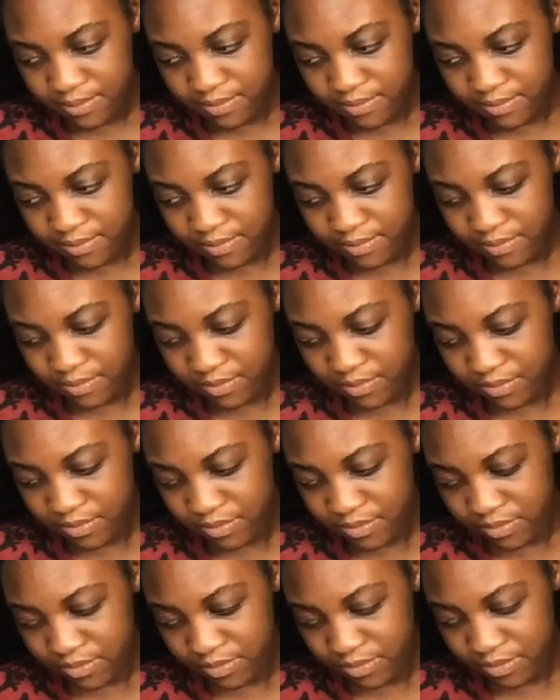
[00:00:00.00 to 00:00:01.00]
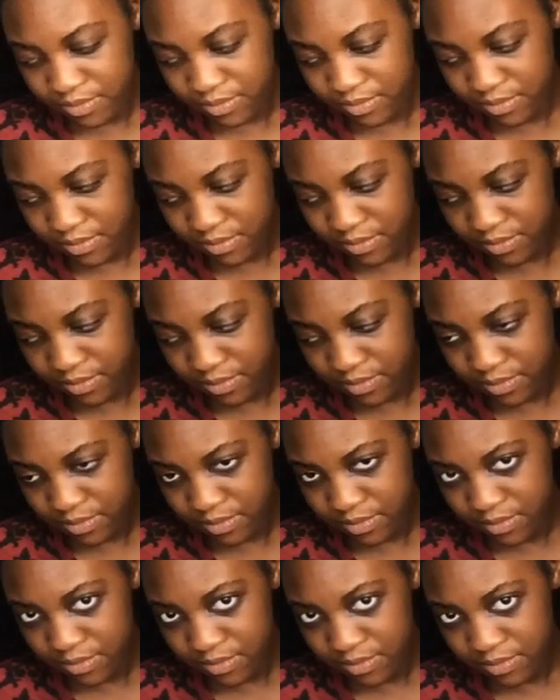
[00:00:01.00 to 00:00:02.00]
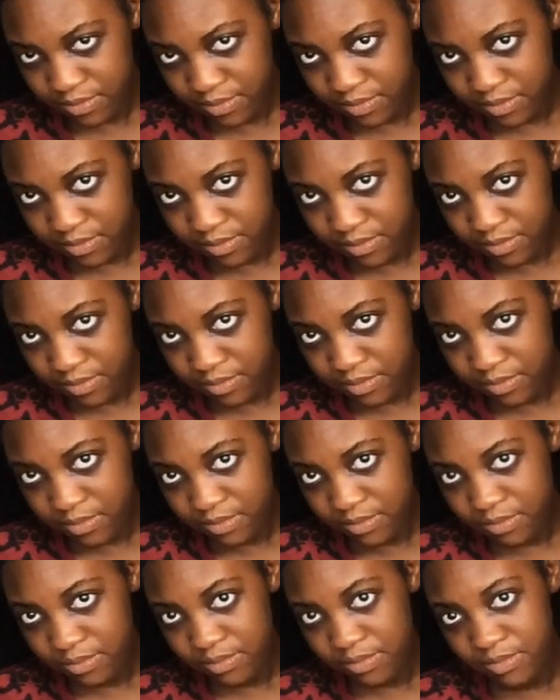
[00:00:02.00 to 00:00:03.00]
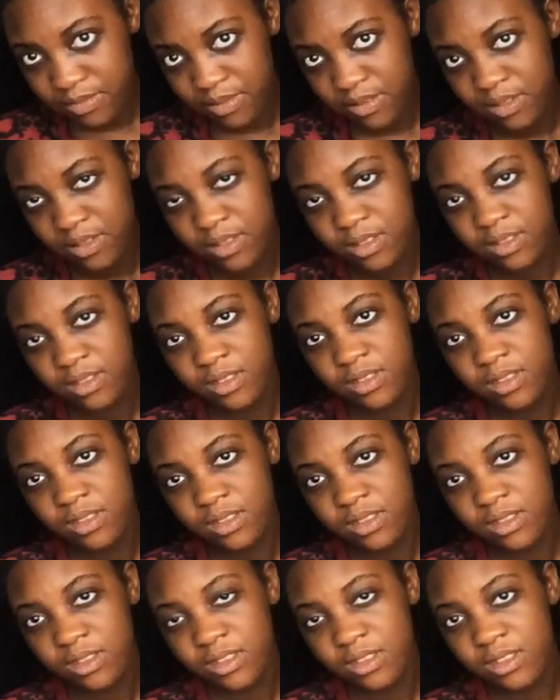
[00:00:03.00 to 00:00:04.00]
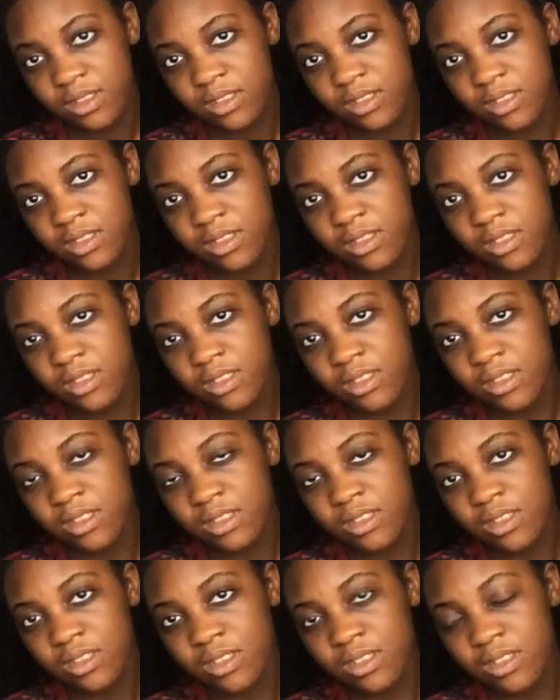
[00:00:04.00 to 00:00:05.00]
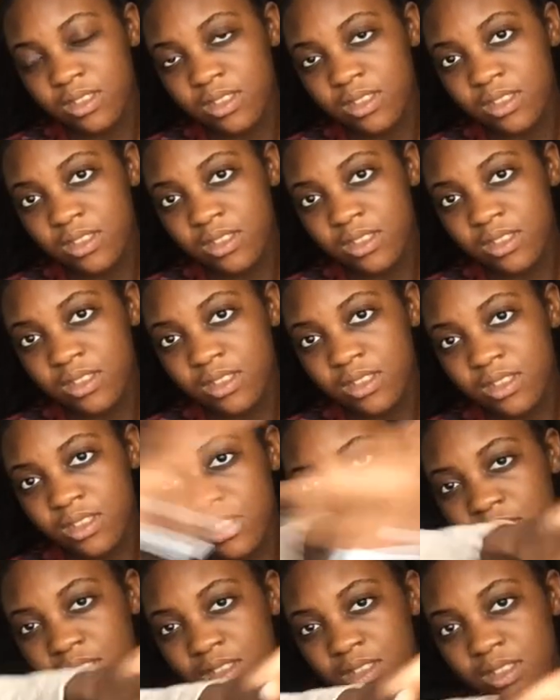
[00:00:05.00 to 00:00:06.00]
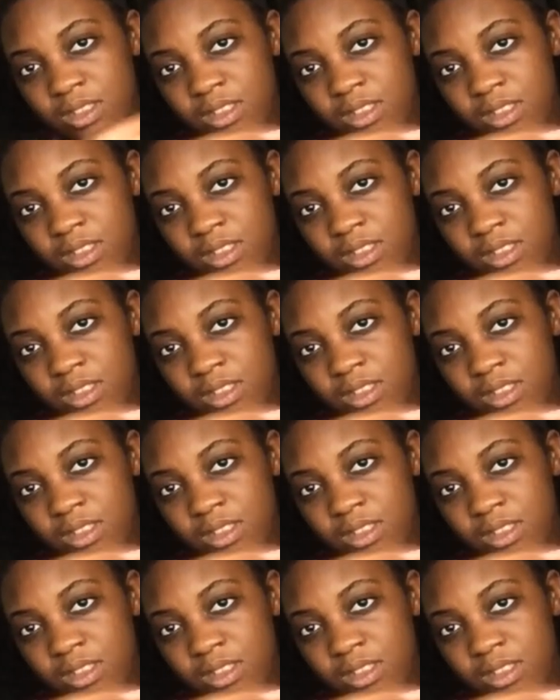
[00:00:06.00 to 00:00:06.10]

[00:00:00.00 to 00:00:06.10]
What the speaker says: This person isn't speaking.